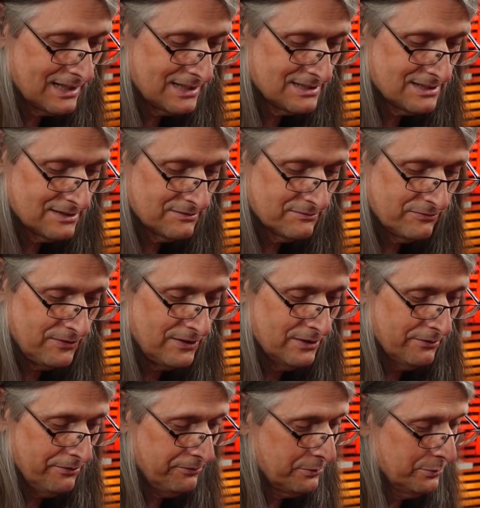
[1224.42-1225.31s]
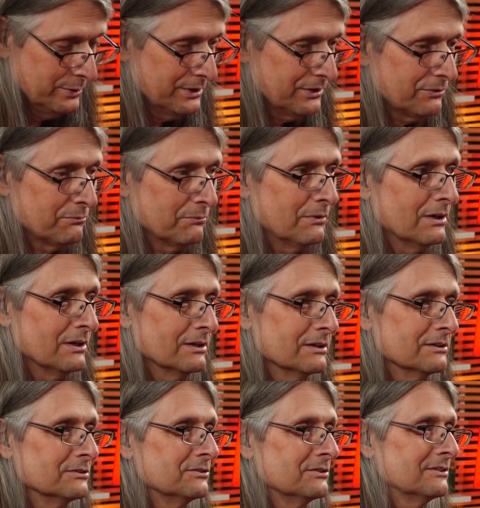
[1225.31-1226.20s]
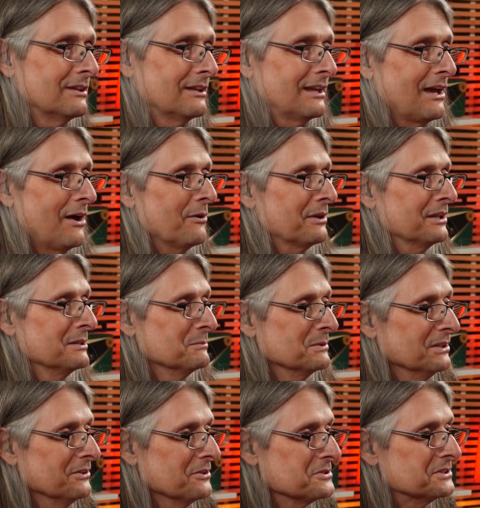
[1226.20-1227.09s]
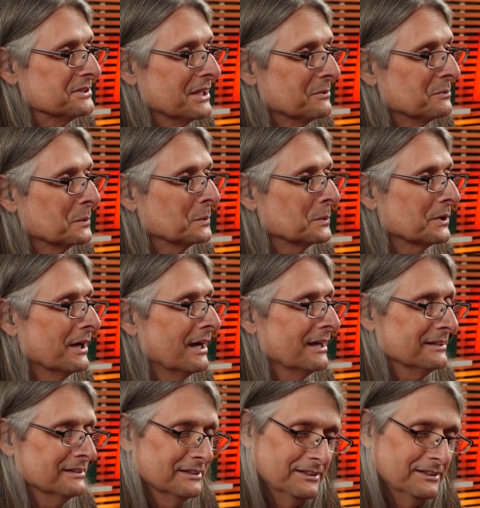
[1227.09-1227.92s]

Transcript: and I didn't follow through with calc in the middle of the day where we're at.